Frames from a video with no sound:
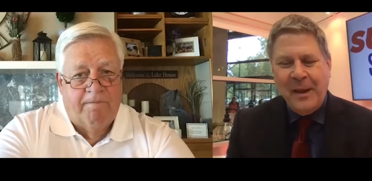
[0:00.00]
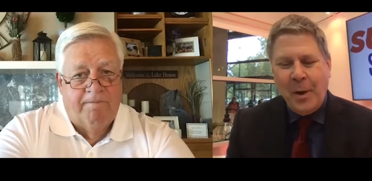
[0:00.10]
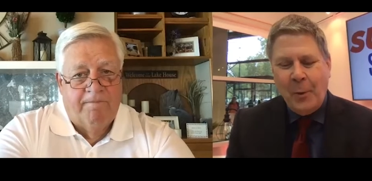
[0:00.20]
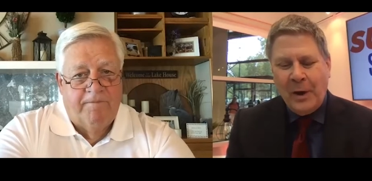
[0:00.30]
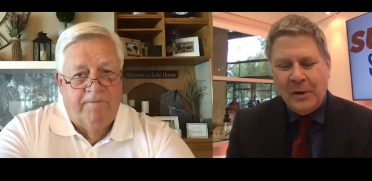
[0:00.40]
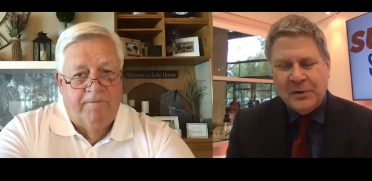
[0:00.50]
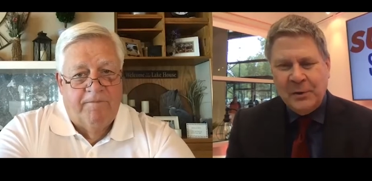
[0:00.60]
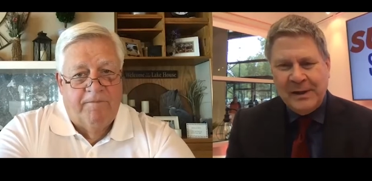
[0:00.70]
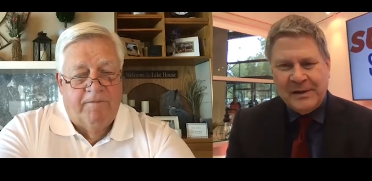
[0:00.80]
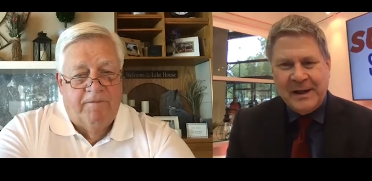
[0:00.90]
Speaker 1: Well,
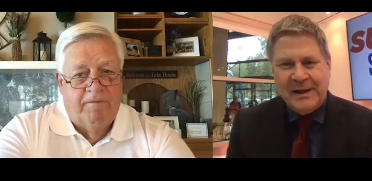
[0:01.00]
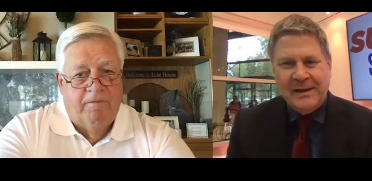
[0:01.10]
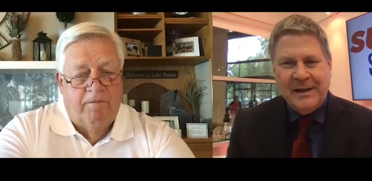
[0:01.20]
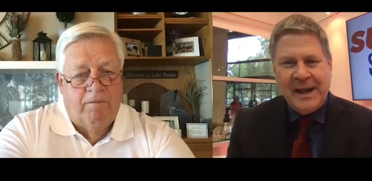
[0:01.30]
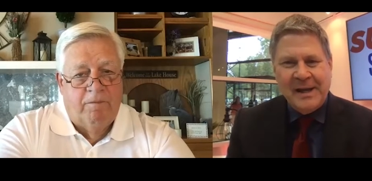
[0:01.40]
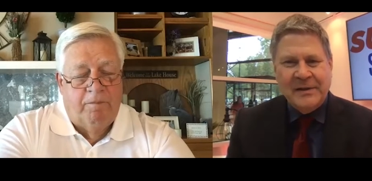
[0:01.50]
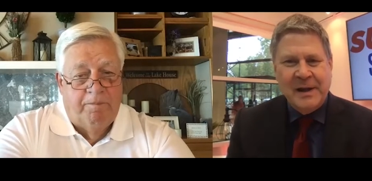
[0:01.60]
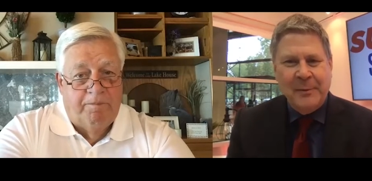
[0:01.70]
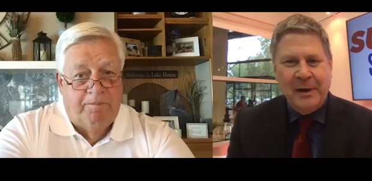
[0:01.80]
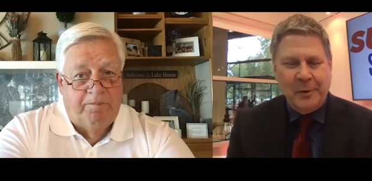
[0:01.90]
so let's get into
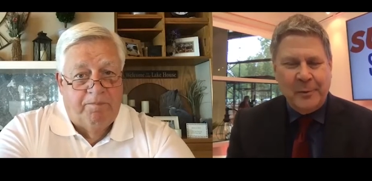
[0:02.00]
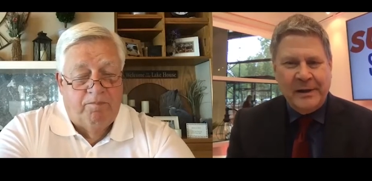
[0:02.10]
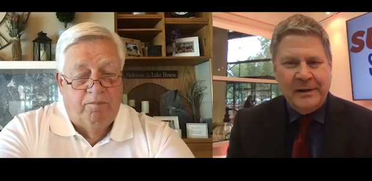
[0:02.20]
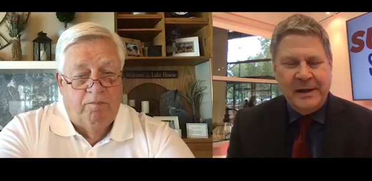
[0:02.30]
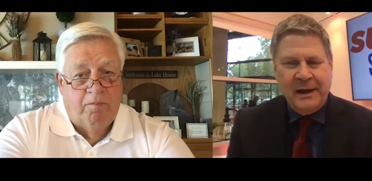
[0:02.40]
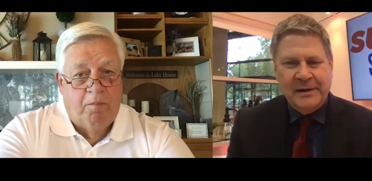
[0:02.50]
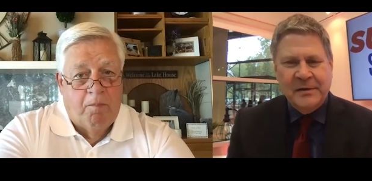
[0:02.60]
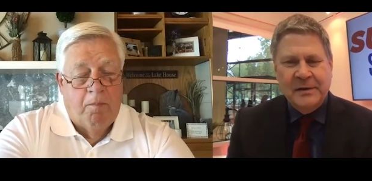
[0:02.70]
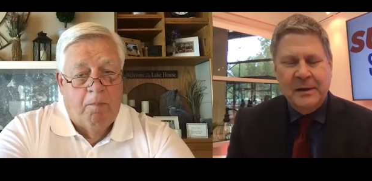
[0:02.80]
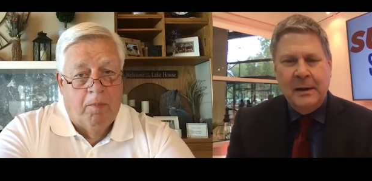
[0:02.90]
KCM a little bit. Tell
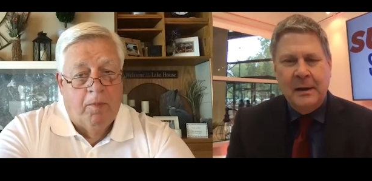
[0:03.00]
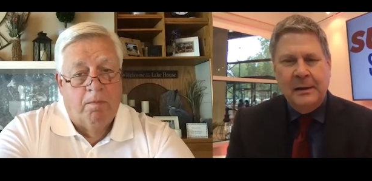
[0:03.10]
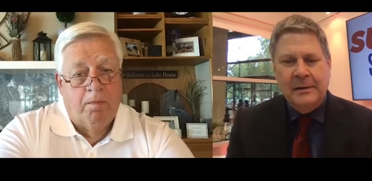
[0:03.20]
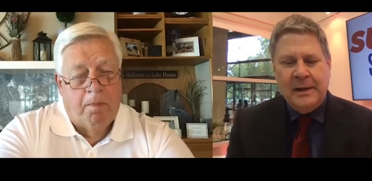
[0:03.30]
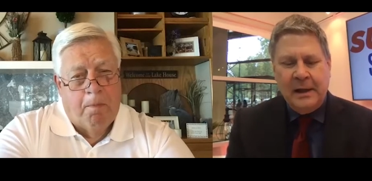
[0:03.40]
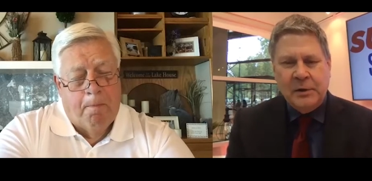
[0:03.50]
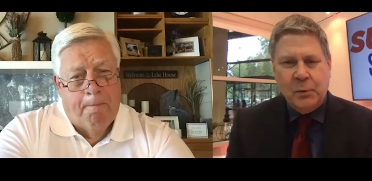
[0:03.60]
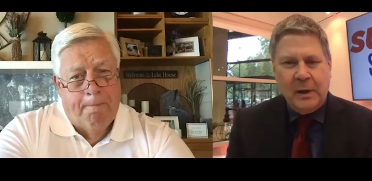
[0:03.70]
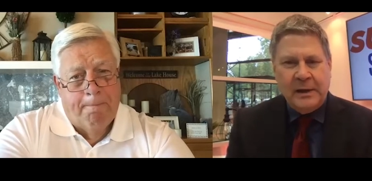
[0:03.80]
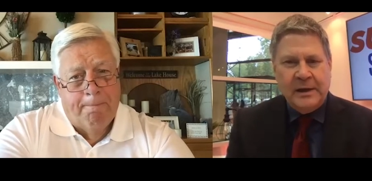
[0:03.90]
us, tell
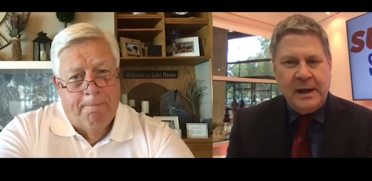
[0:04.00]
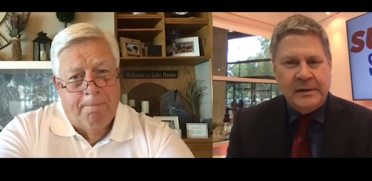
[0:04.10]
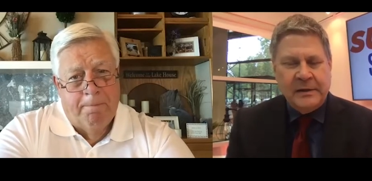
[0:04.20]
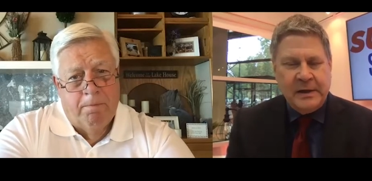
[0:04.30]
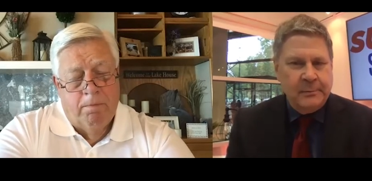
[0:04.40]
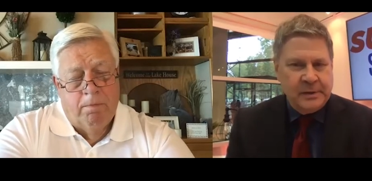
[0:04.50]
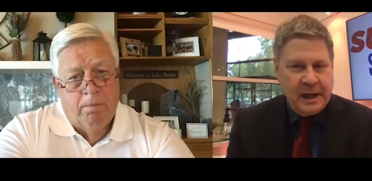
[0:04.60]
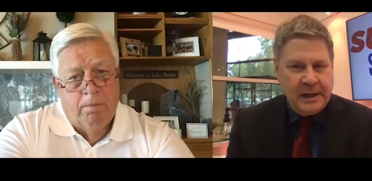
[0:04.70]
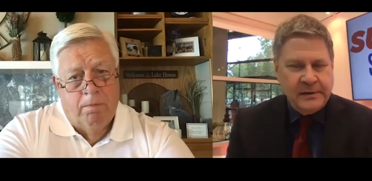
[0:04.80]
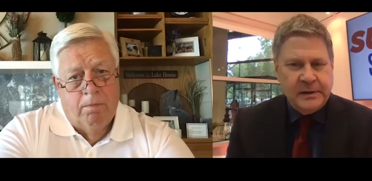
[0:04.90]
us what KCM
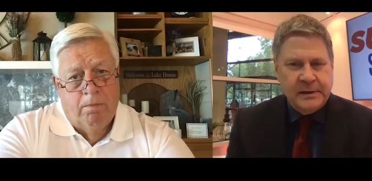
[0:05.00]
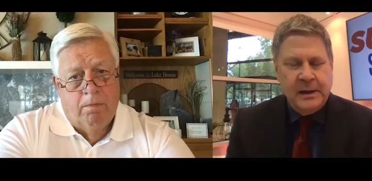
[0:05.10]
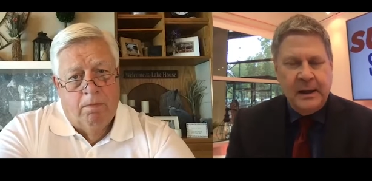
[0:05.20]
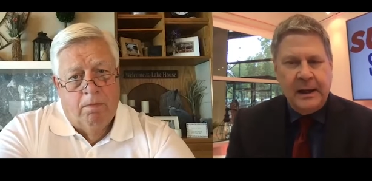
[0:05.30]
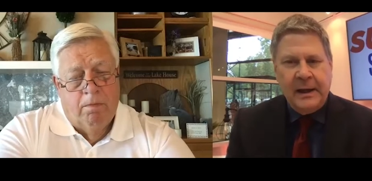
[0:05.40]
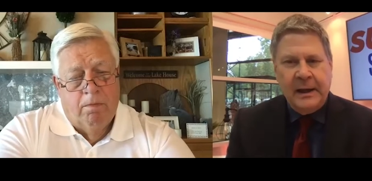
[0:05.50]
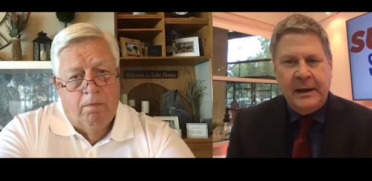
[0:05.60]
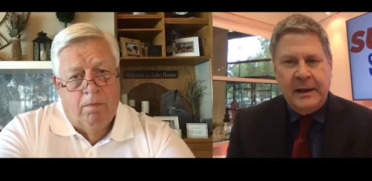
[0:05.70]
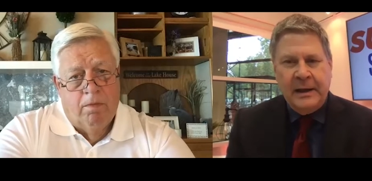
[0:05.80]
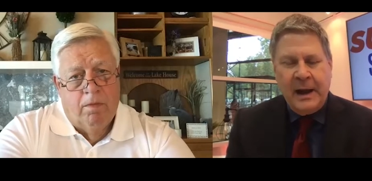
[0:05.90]
does
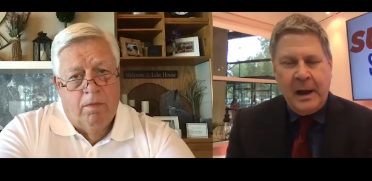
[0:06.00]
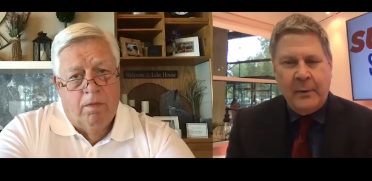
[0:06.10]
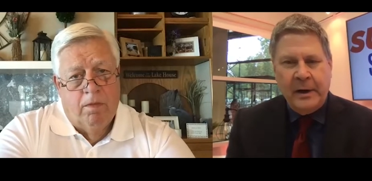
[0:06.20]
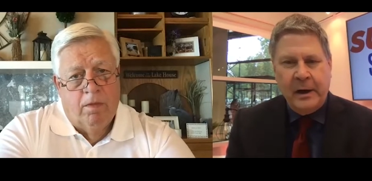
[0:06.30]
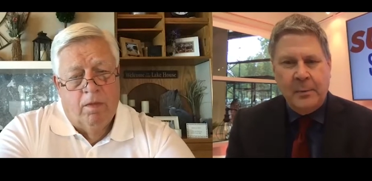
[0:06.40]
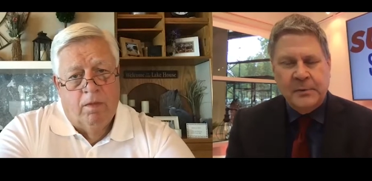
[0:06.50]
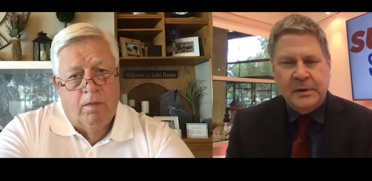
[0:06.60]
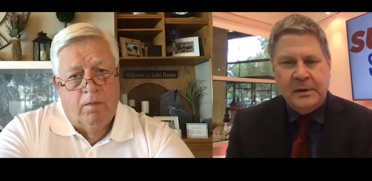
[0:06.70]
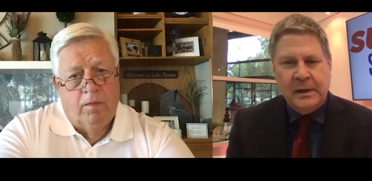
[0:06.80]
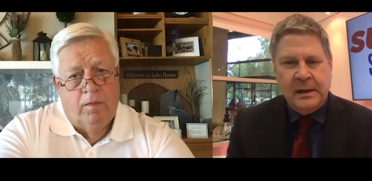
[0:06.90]
and, and how it
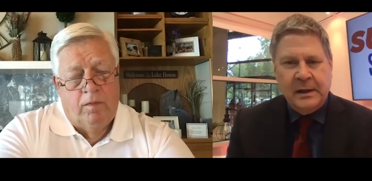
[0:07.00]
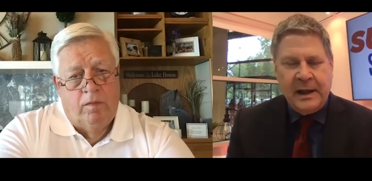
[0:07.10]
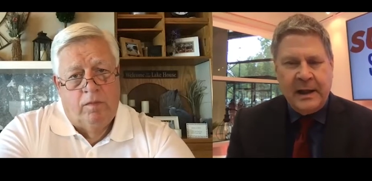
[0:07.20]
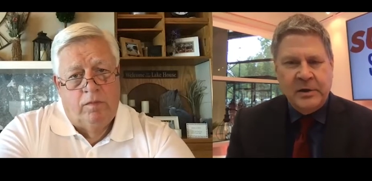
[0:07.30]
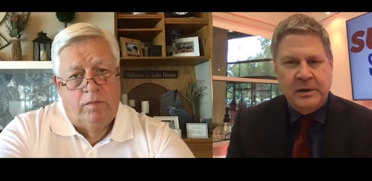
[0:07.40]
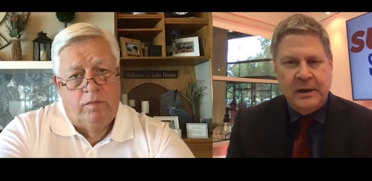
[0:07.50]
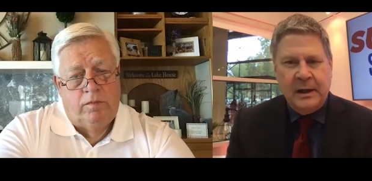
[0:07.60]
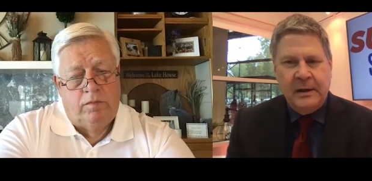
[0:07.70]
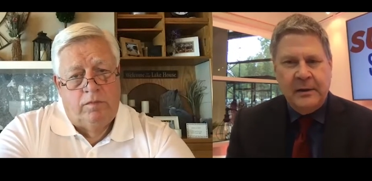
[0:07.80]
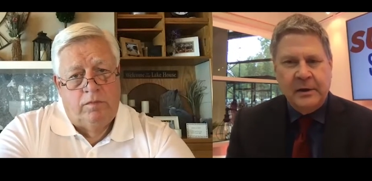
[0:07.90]
helps the agent
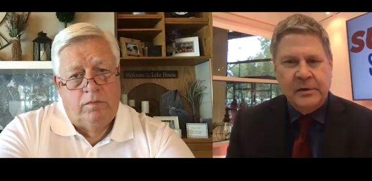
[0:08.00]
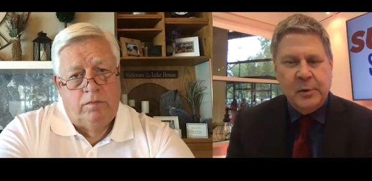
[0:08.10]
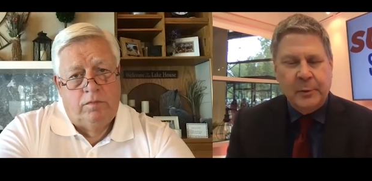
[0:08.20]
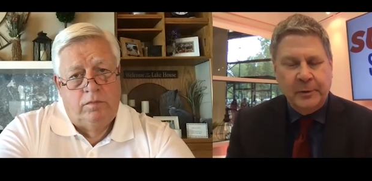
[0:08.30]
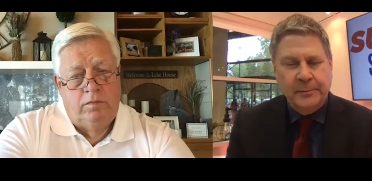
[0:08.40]
and the consumer.